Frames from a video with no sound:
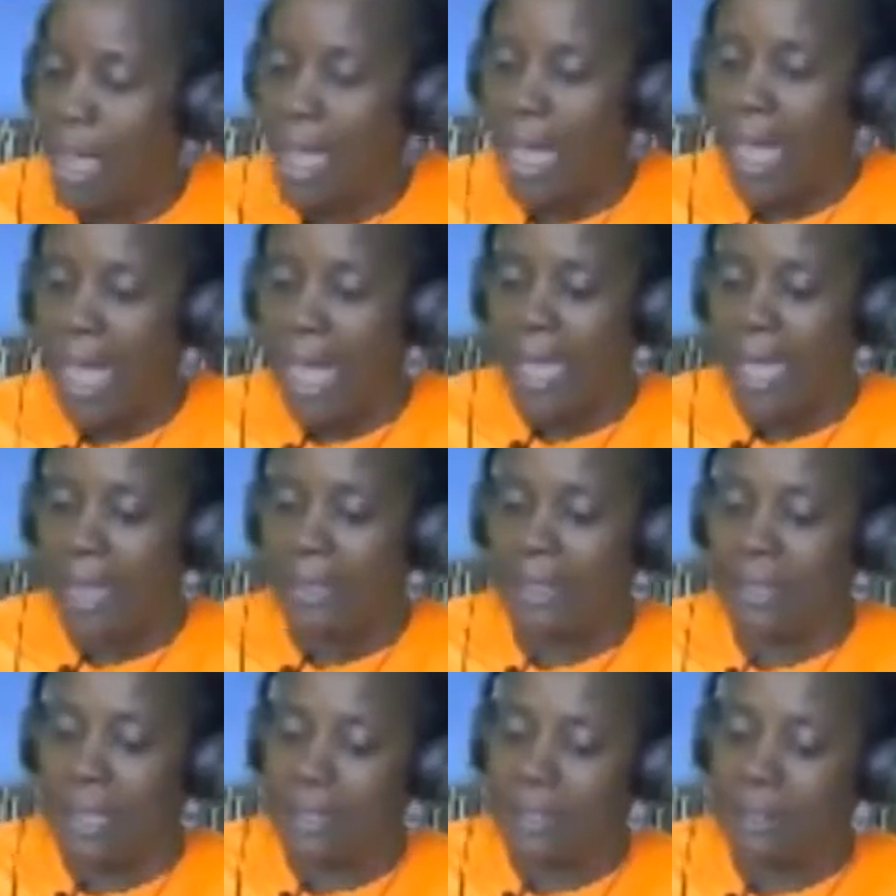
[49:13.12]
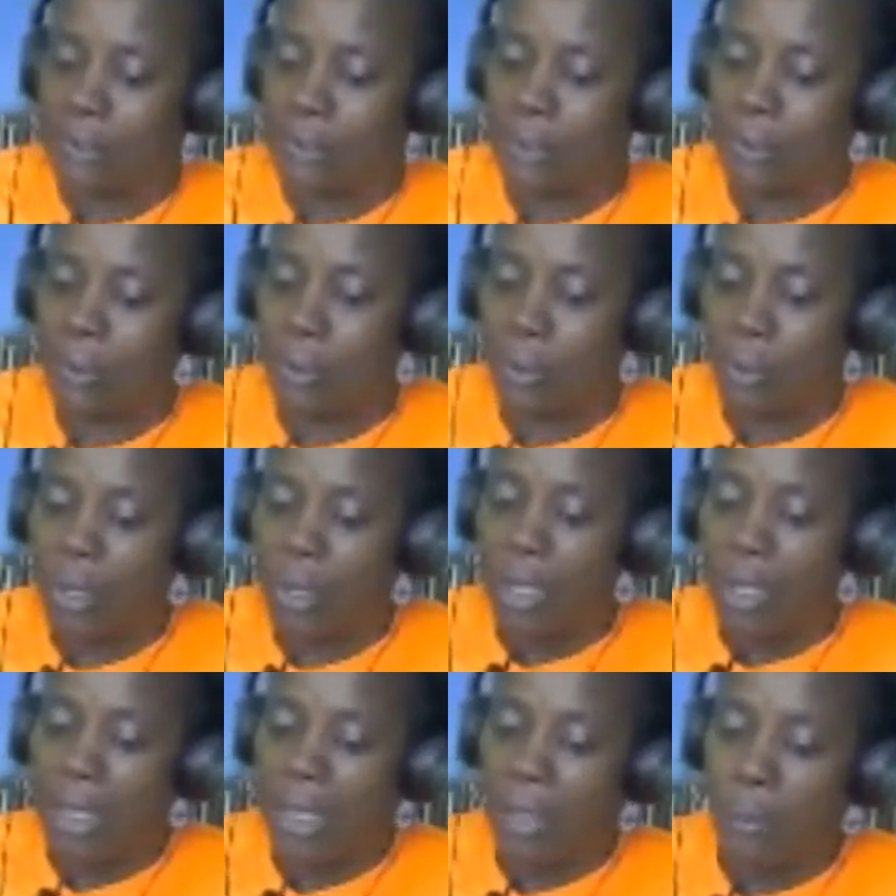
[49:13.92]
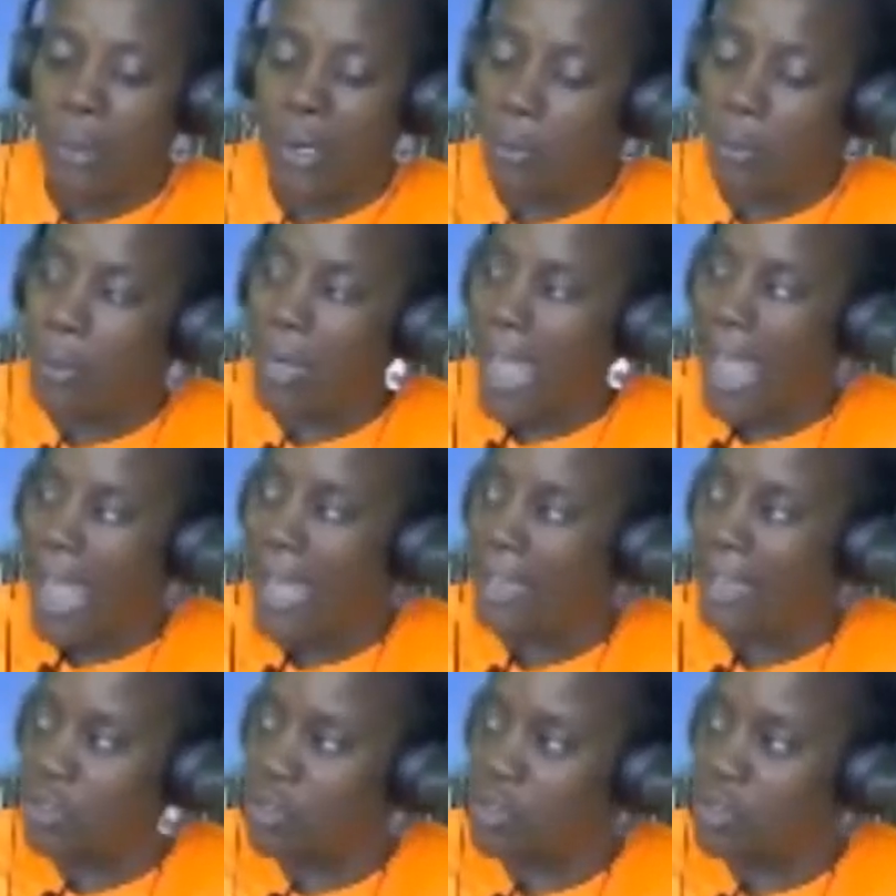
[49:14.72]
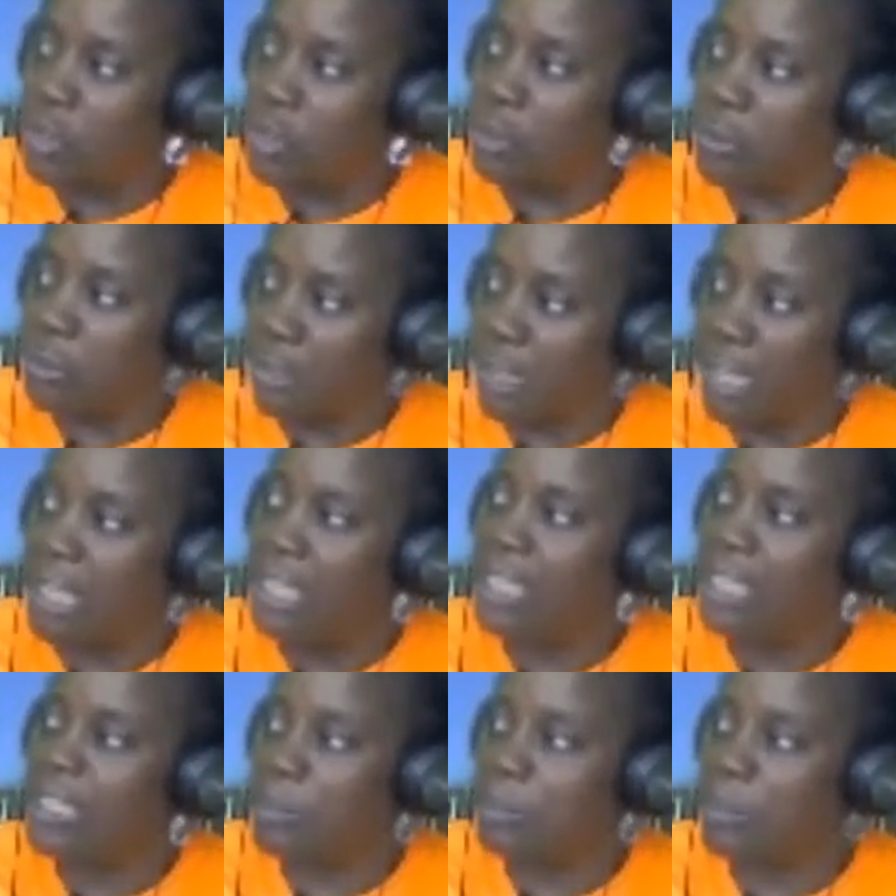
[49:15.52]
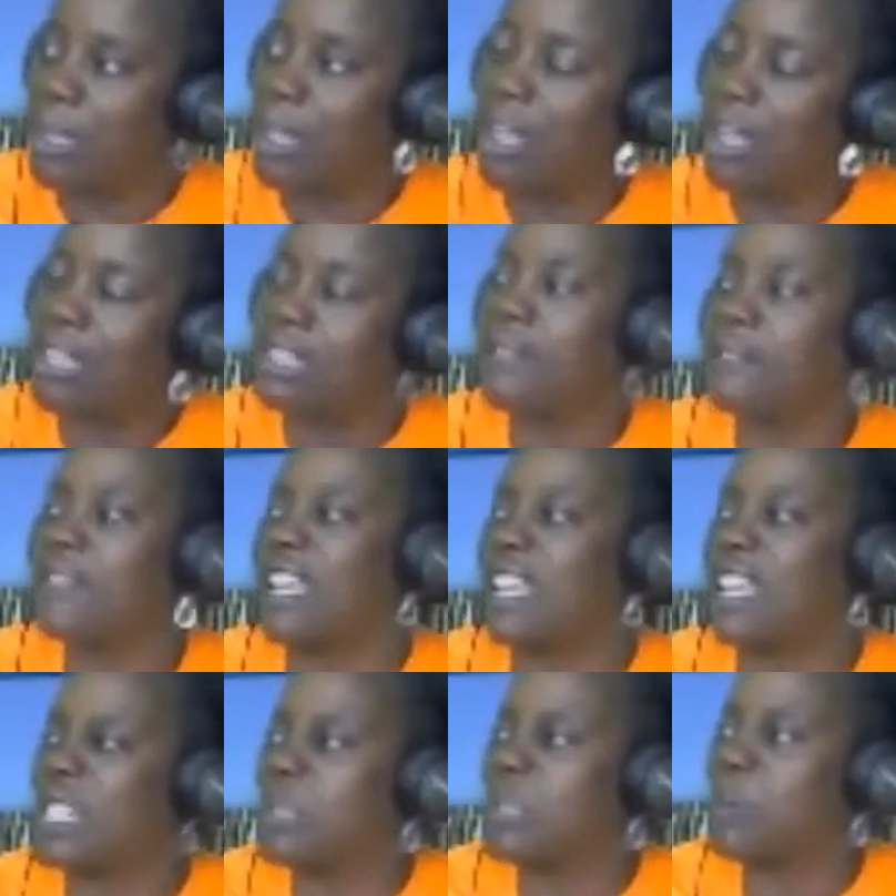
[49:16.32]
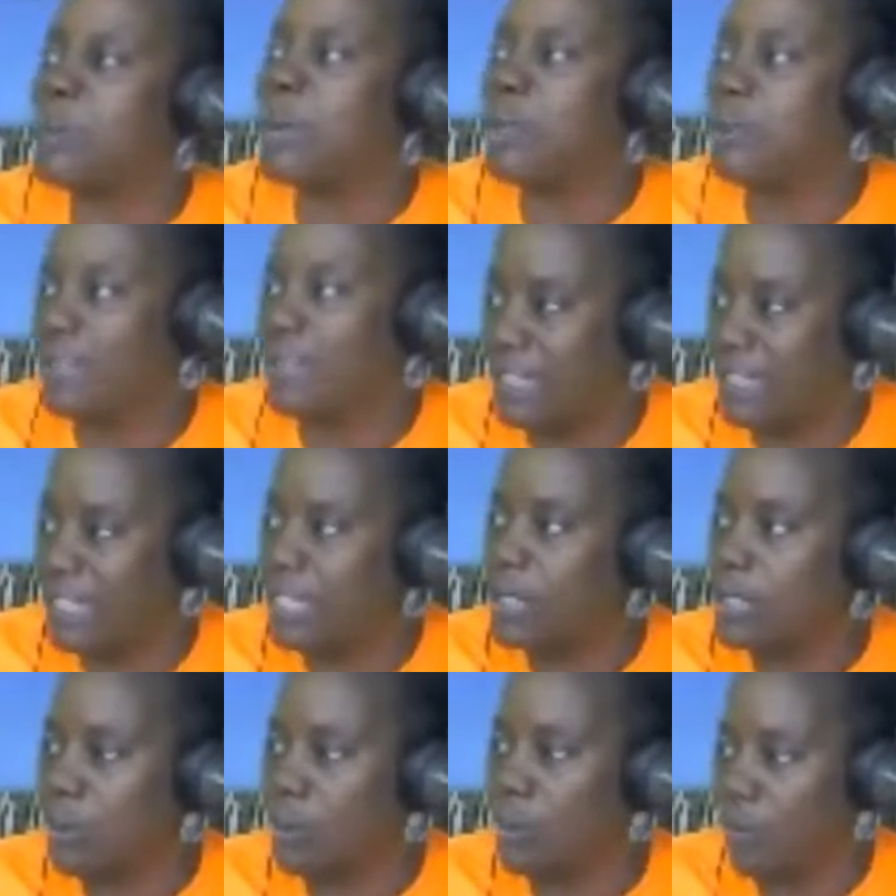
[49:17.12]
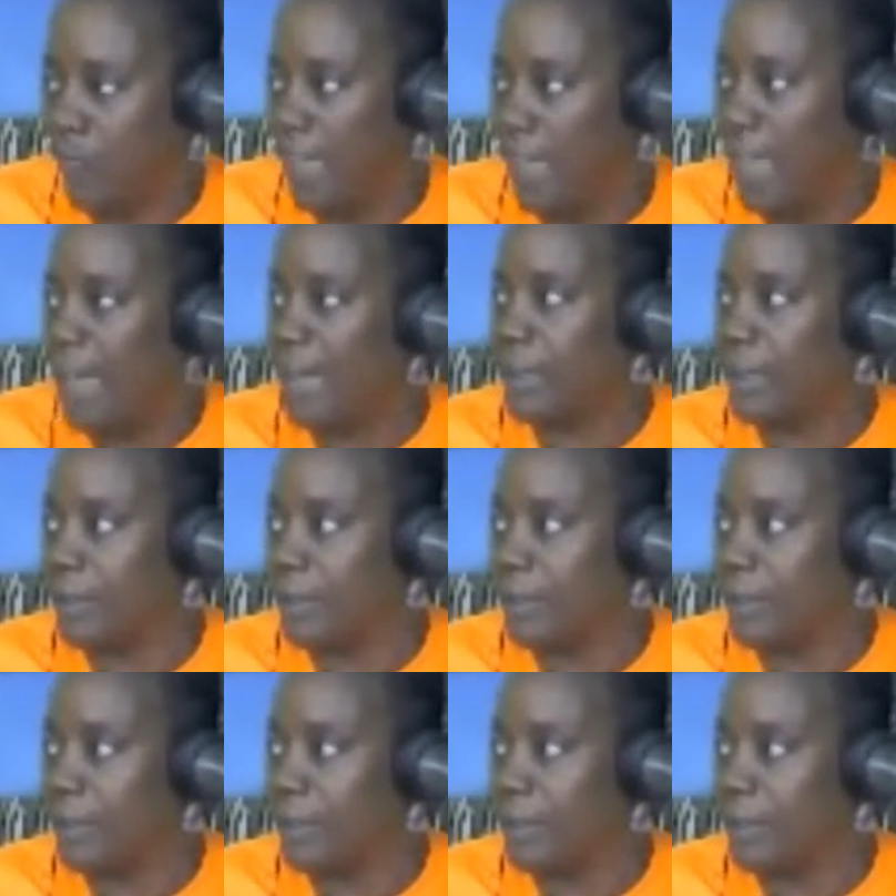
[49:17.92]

And so we react to certain things because of the experiences we've had.